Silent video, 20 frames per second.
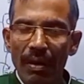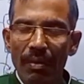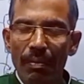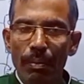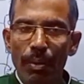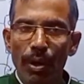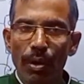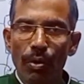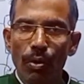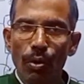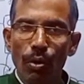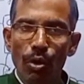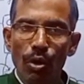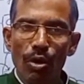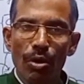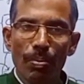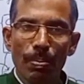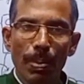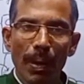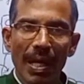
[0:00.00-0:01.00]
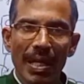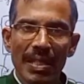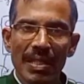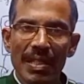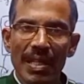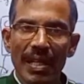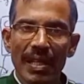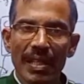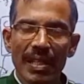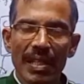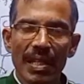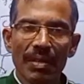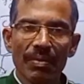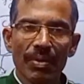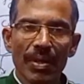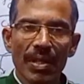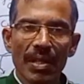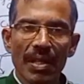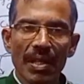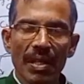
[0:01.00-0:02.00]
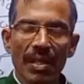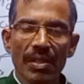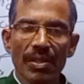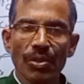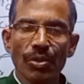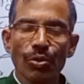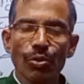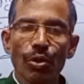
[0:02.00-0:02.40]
for chloroplast activities